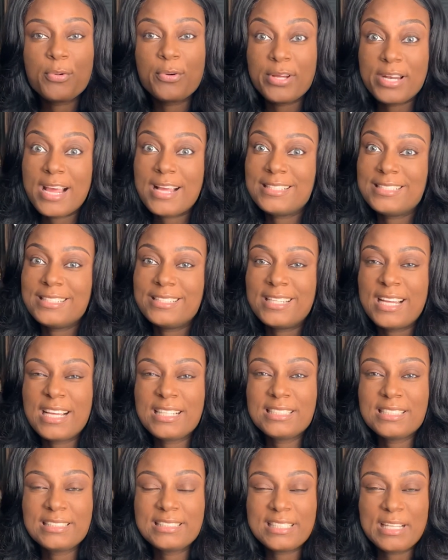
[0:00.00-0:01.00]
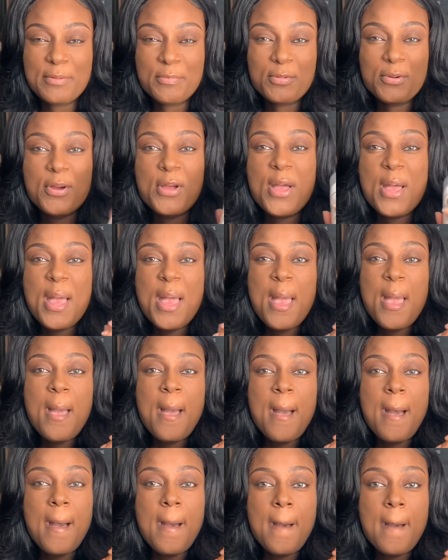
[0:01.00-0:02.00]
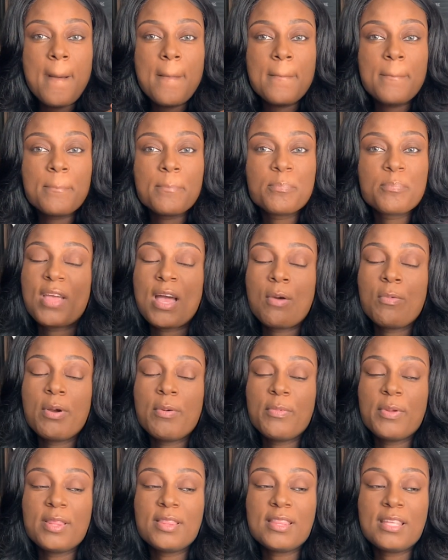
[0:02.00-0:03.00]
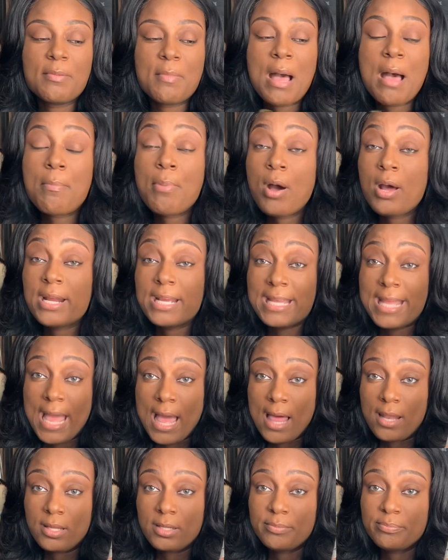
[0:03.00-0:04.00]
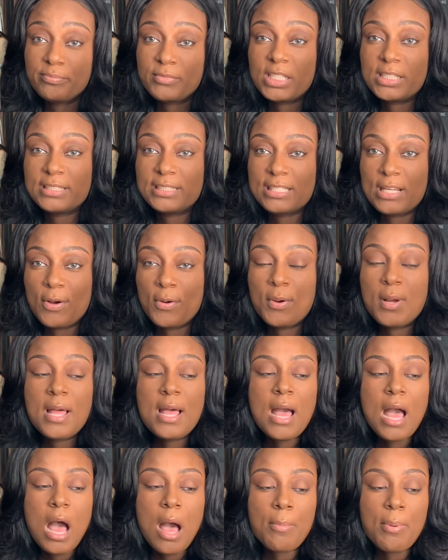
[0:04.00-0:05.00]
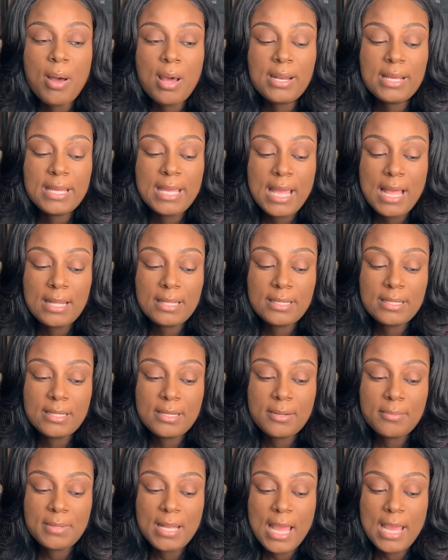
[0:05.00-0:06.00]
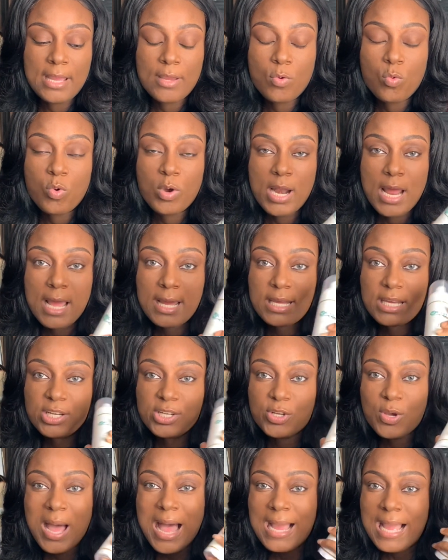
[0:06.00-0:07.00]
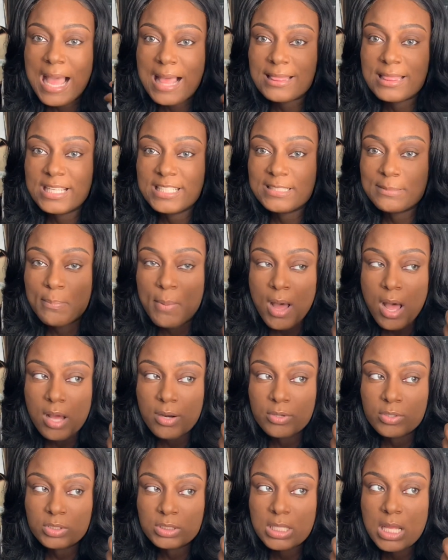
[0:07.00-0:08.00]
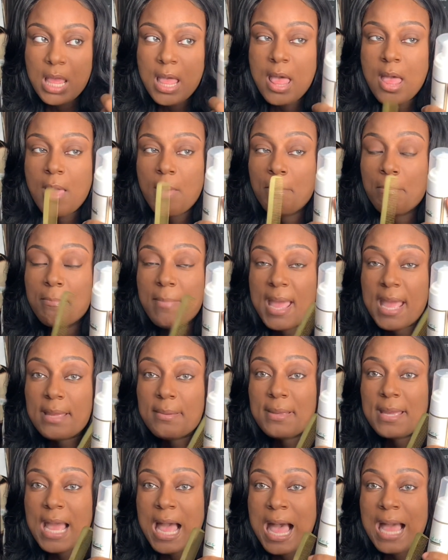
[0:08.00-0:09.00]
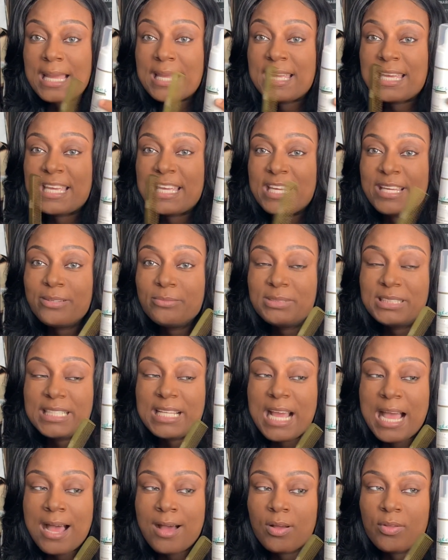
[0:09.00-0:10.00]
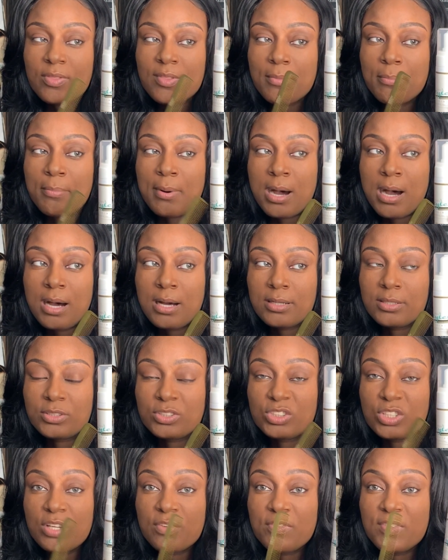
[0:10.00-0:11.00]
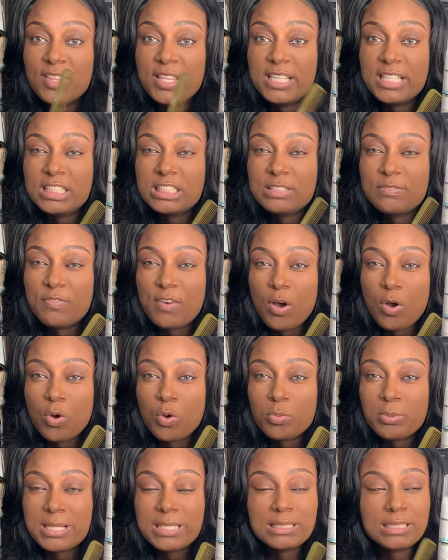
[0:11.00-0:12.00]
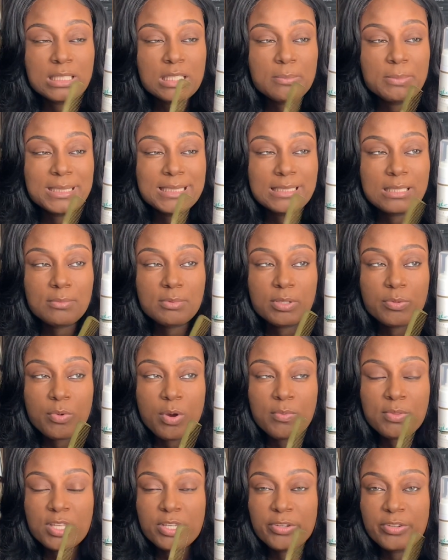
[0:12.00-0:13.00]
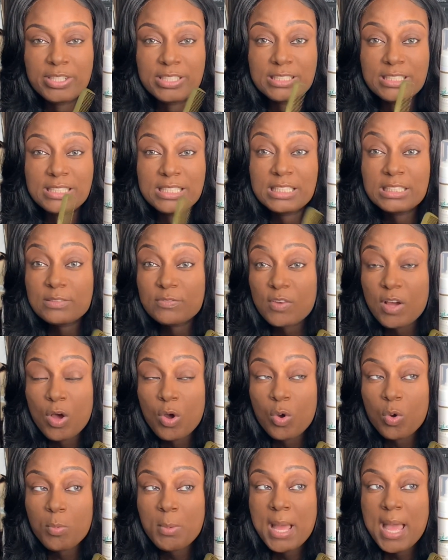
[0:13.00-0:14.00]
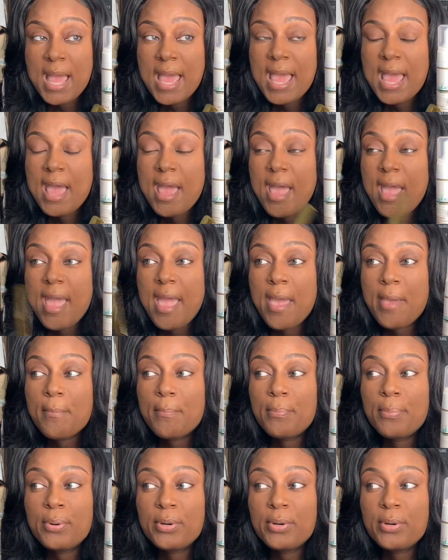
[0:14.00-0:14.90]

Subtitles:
and I did like the sample. I went with them. I bought a gallon. So I bought a gallon, and I'm like, what I can do, I got these bottles. Maybe I can empty out the bottles of this foam, because it could be something wrong with the ingredients in this foam, and